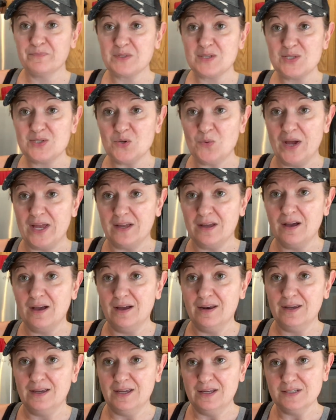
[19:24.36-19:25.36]
so I cut
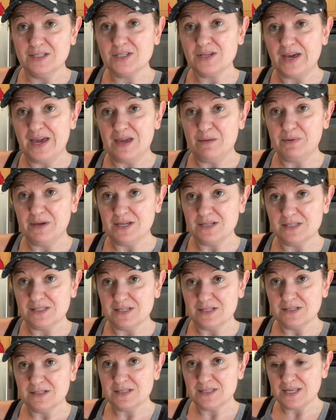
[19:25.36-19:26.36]
it into 8
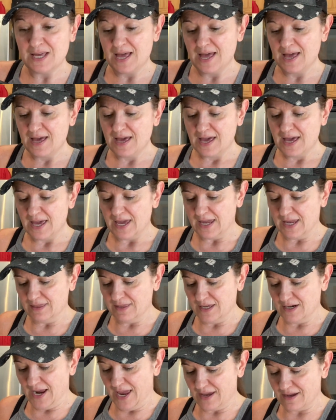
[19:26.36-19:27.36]
pieces, and
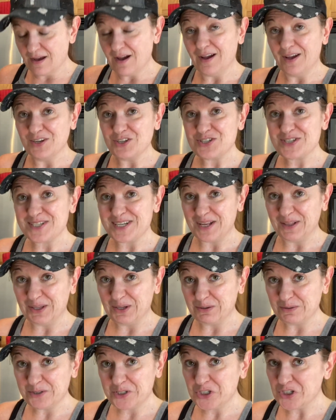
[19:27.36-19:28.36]
then I cut just a
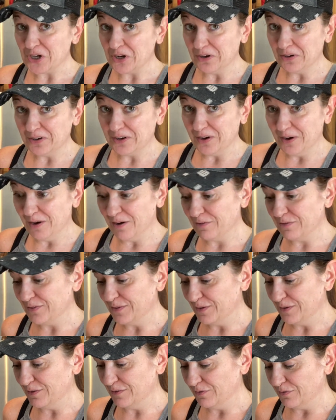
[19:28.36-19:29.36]
little chunk off
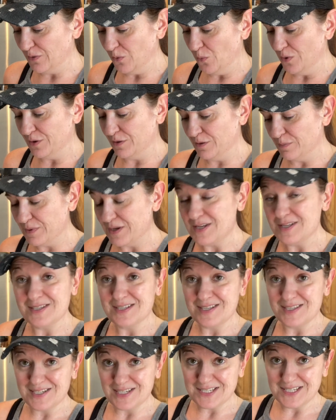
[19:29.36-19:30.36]
of one of the
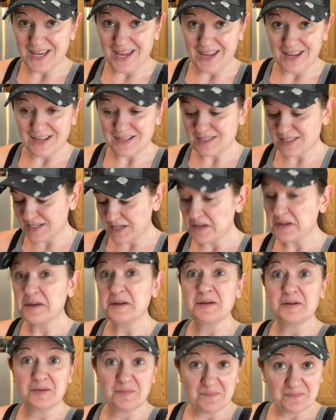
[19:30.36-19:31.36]
pieces to taste,
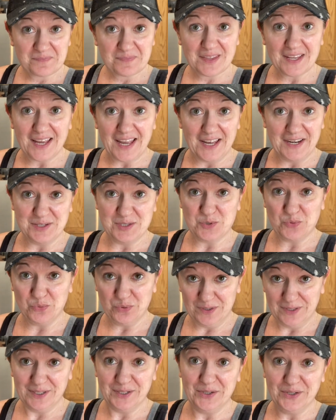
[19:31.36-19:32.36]
and it's
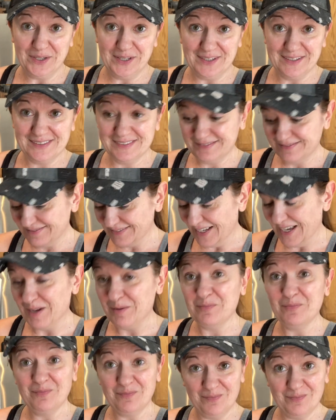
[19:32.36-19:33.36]
really good.
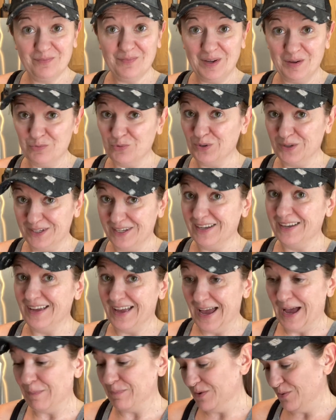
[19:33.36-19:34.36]
I'm really
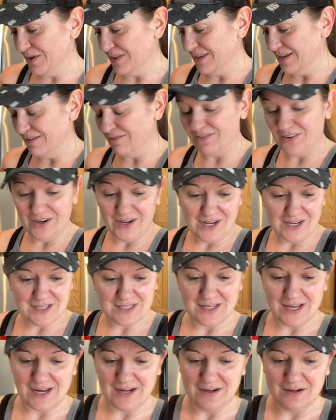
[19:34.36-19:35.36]
happy with it, very
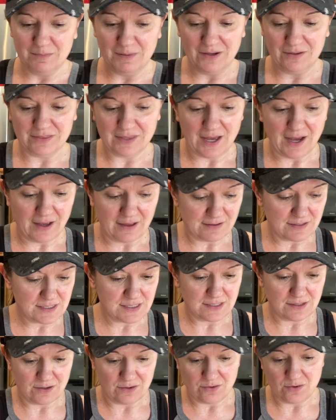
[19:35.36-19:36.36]
excited about that.
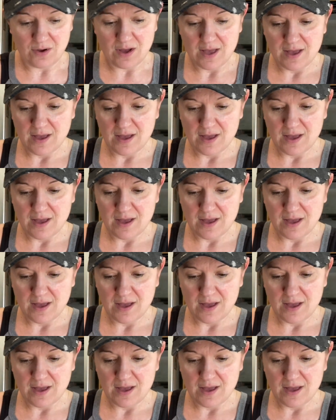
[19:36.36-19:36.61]
So,